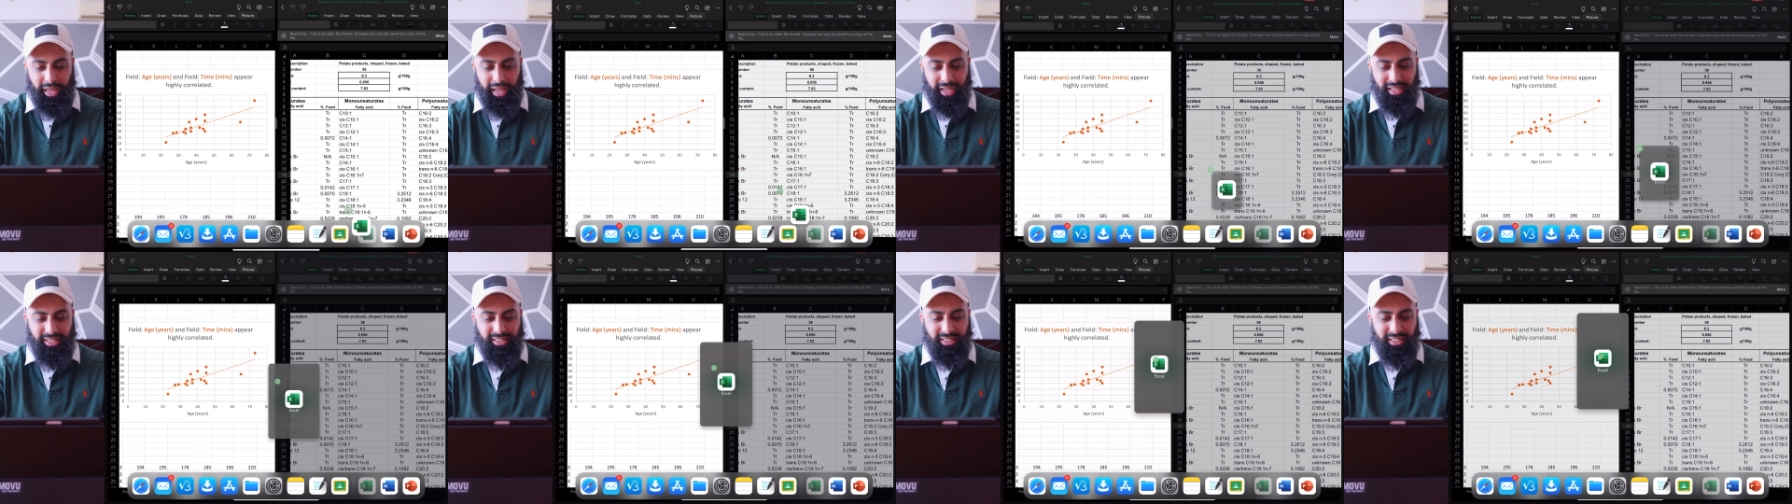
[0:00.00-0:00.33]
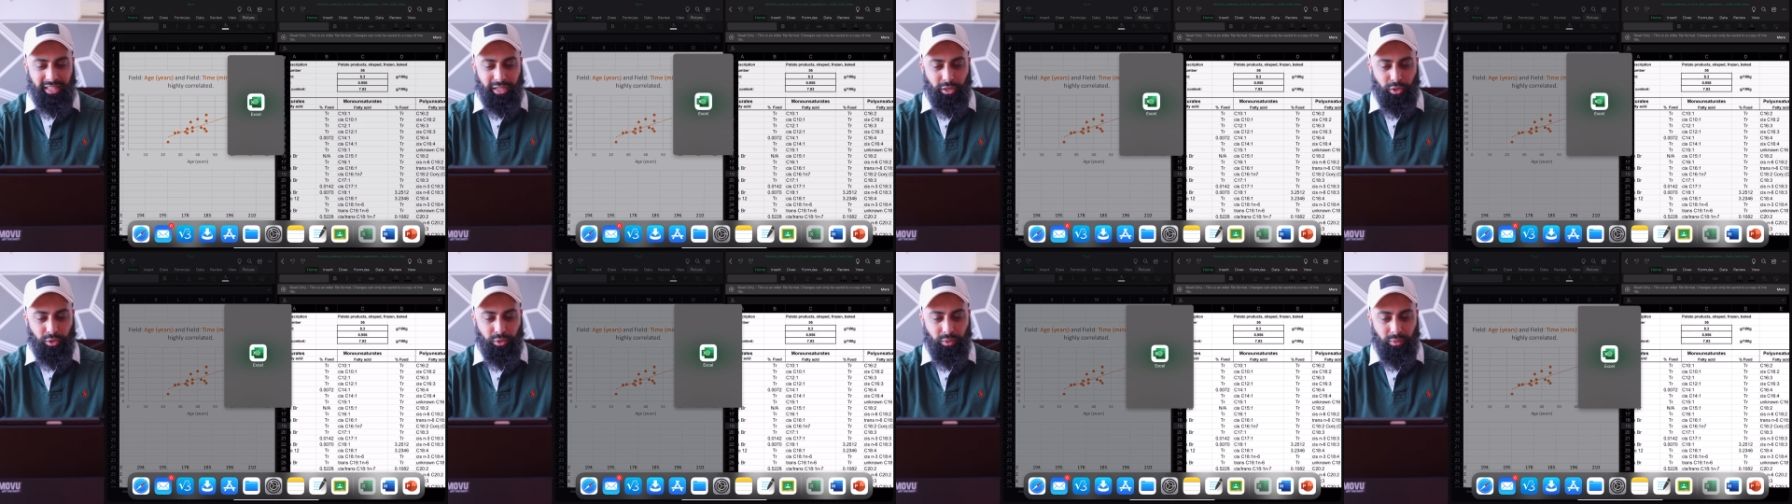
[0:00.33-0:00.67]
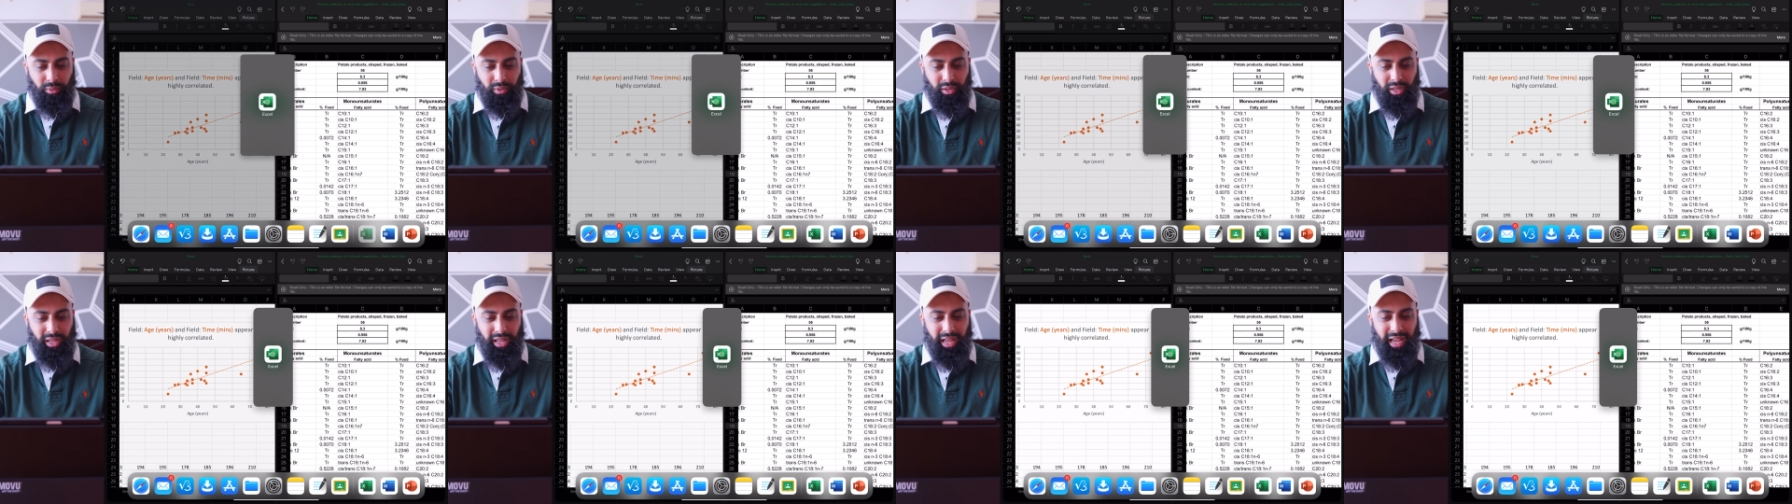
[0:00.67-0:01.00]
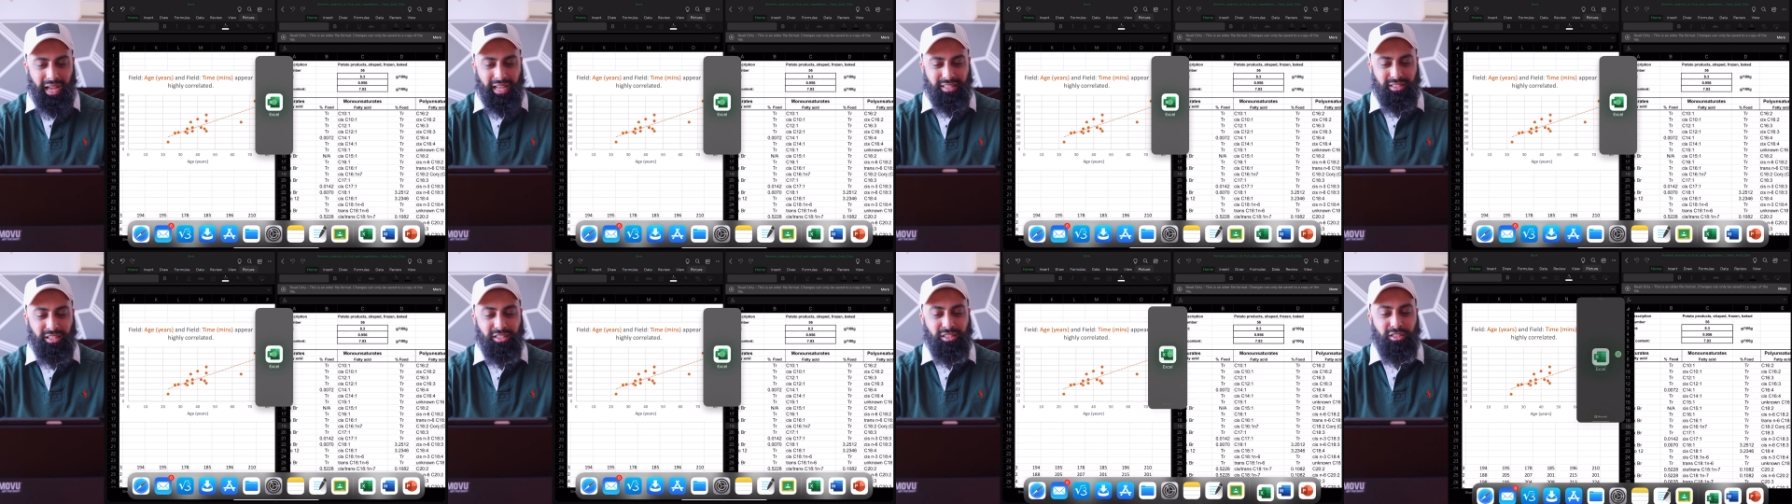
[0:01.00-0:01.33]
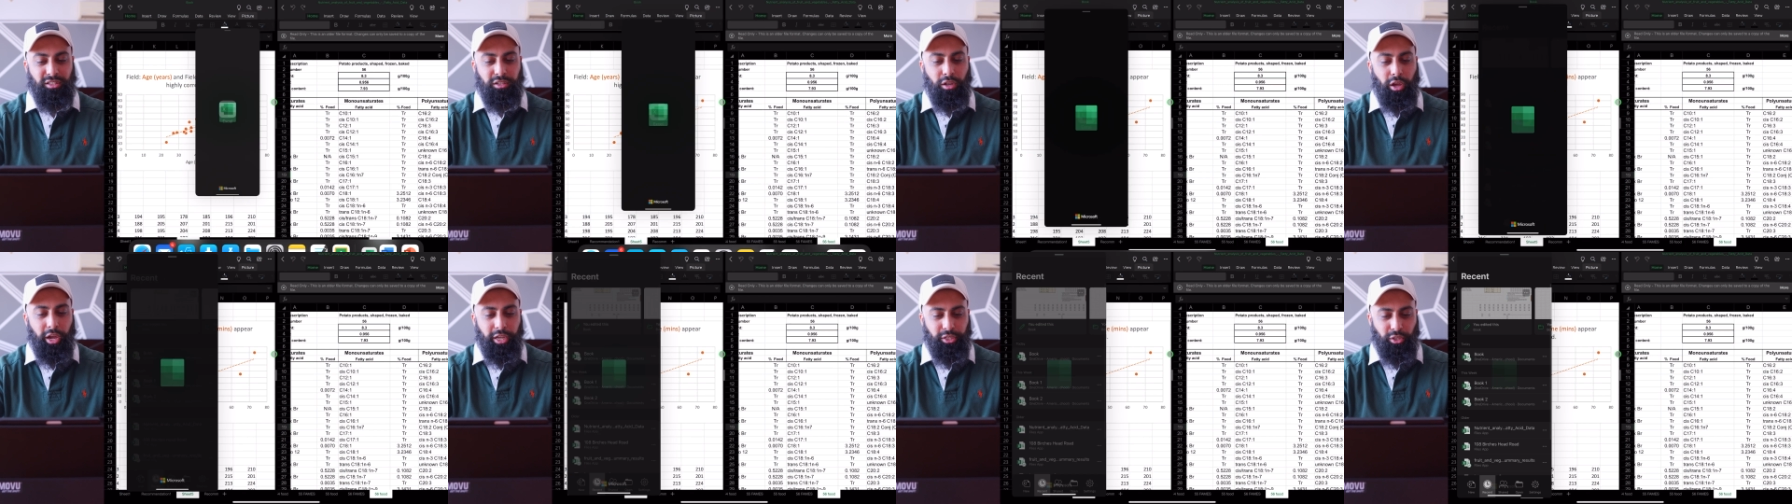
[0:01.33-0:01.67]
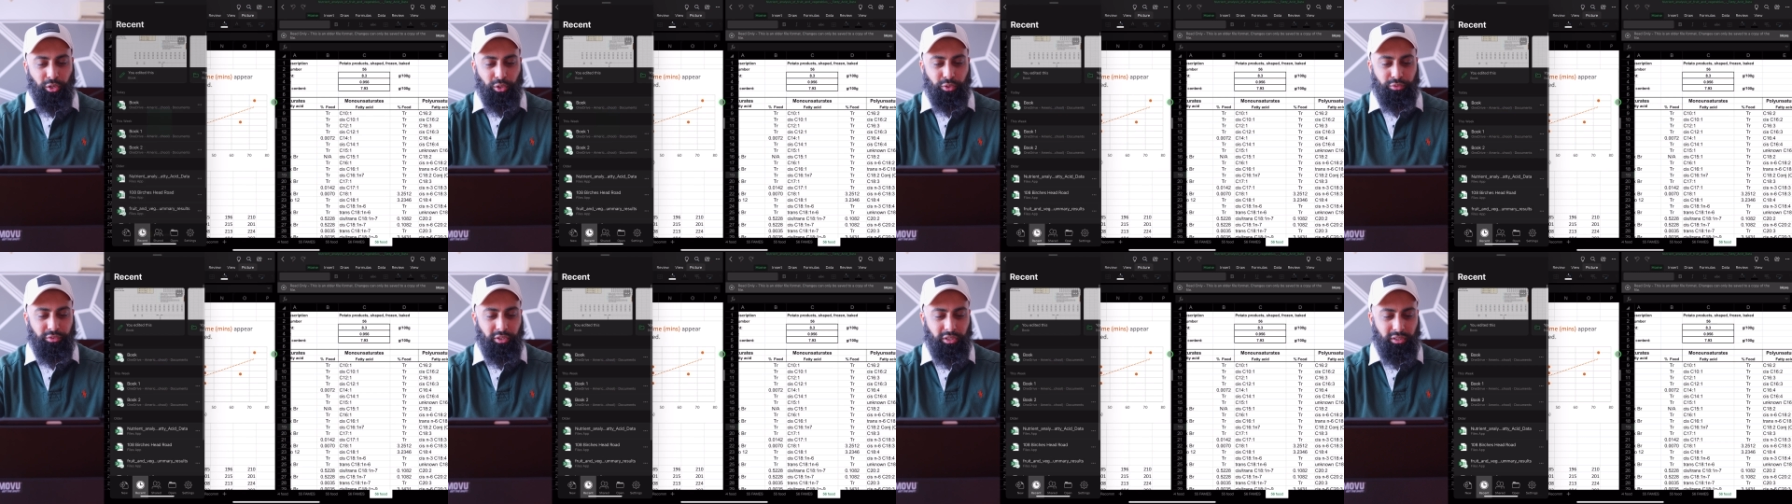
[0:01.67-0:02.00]
Excel as a
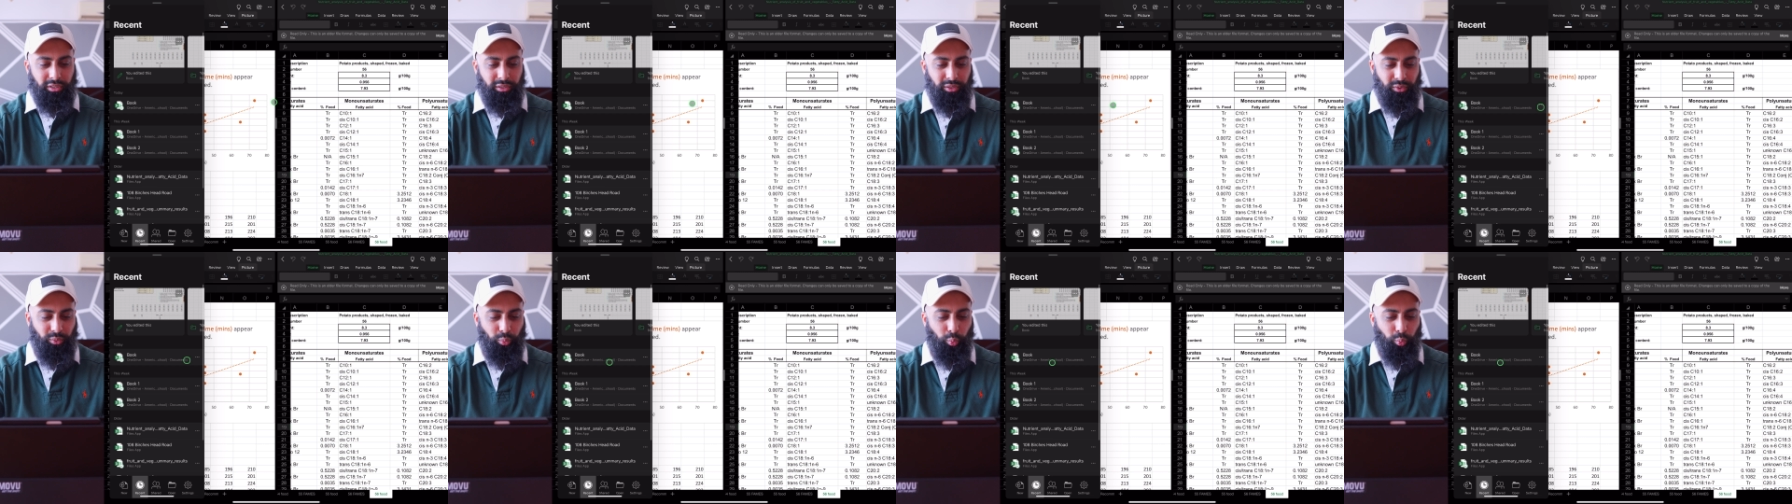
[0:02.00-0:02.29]
slide over.